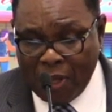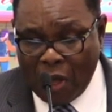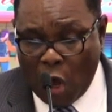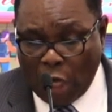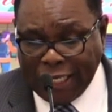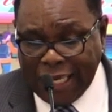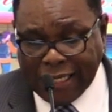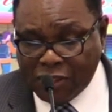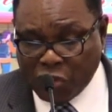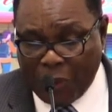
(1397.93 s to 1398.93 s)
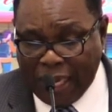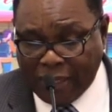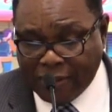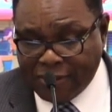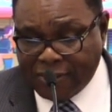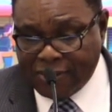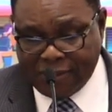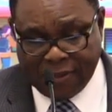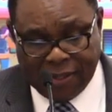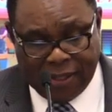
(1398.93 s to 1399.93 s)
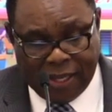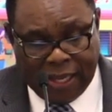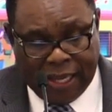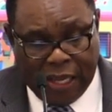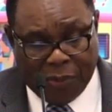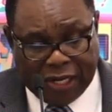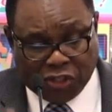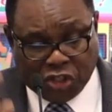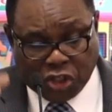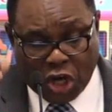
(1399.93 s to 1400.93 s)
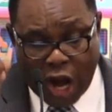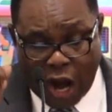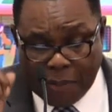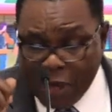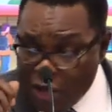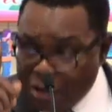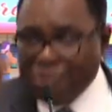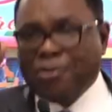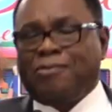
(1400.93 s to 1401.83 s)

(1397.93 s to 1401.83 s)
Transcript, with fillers: on eagle's wings. He will disturb you,